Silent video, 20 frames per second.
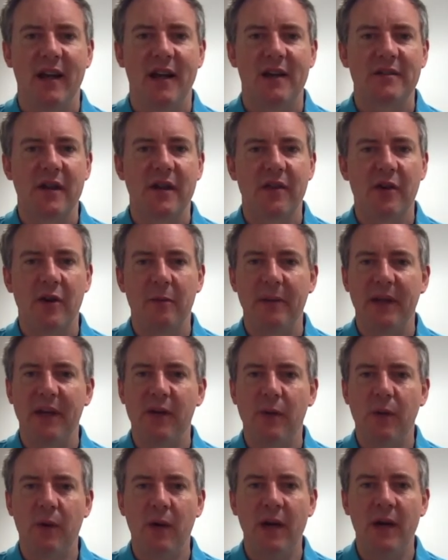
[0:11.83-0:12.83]
So I thought it would be
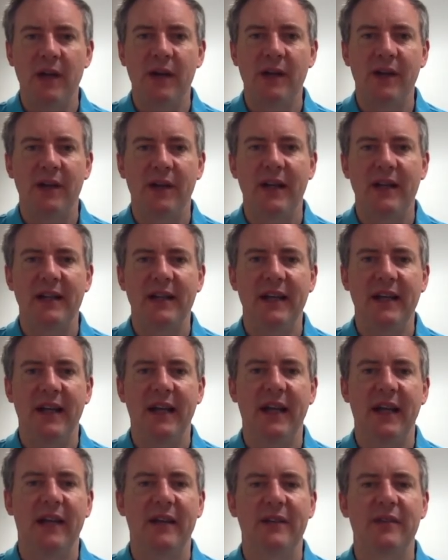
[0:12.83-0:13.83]
quite a good
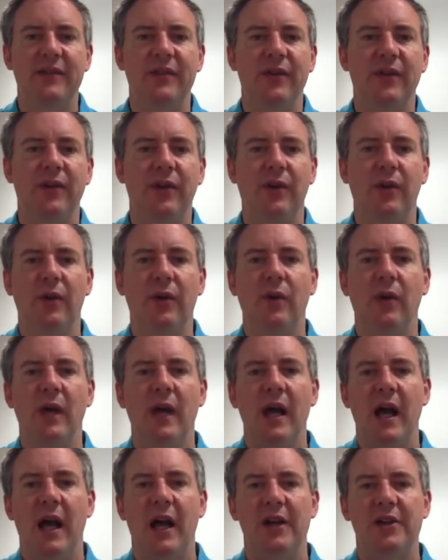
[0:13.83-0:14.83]
idea to
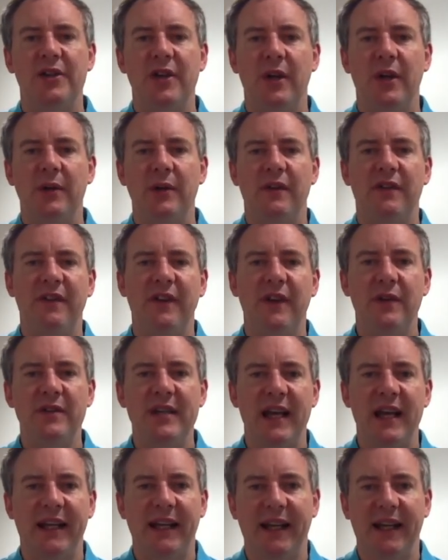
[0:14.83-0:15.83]
show you a few
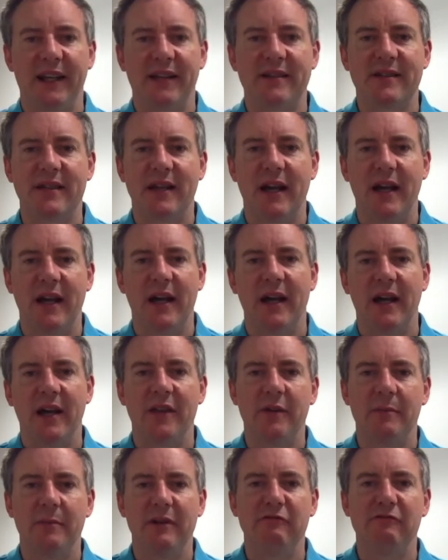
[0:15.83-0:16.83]
techniques that
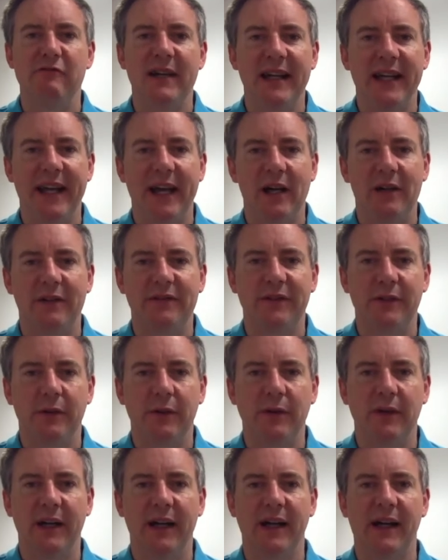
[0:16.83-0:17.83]
would be really
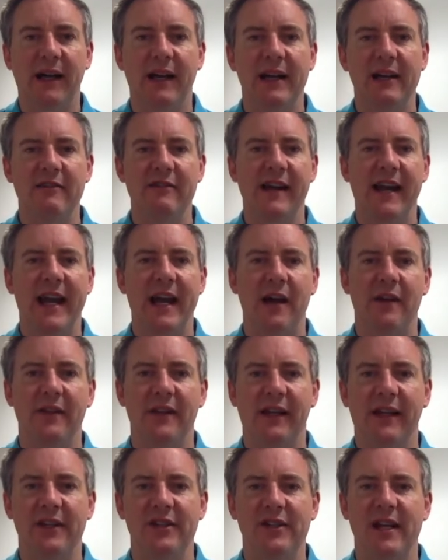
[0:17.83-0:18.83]
helpful at clearing out the
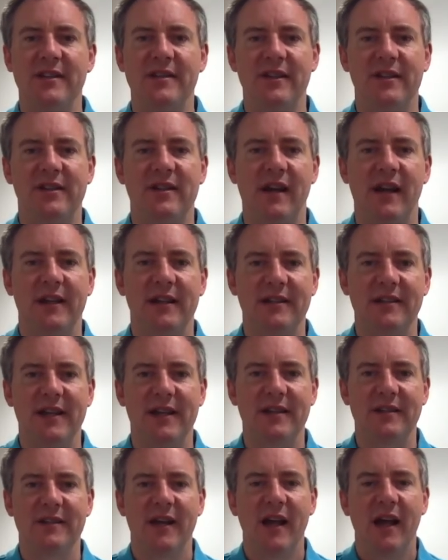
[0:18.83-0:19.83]
congested
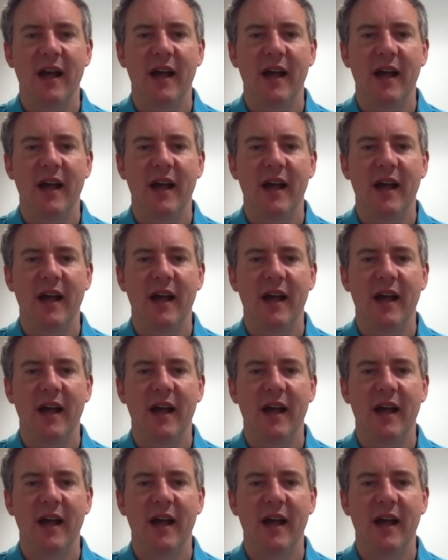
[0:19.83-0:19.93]
sinuses,